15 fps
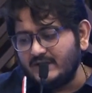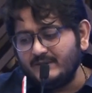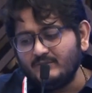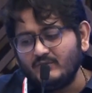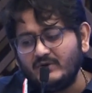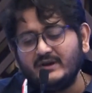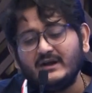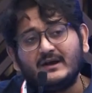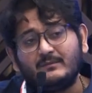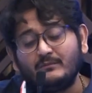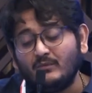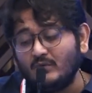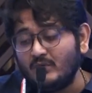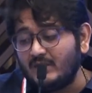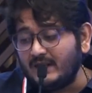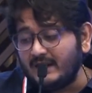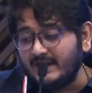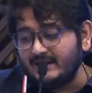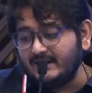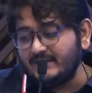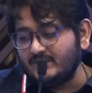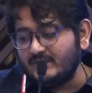pneumonia are more
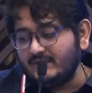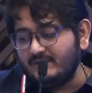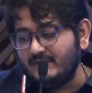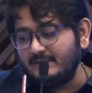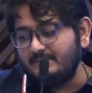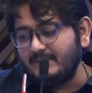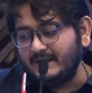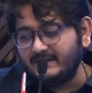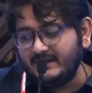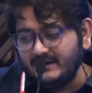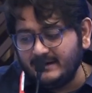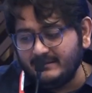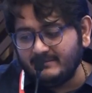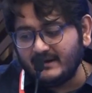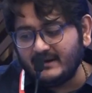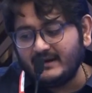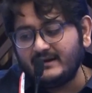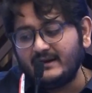likely to develop bacteremia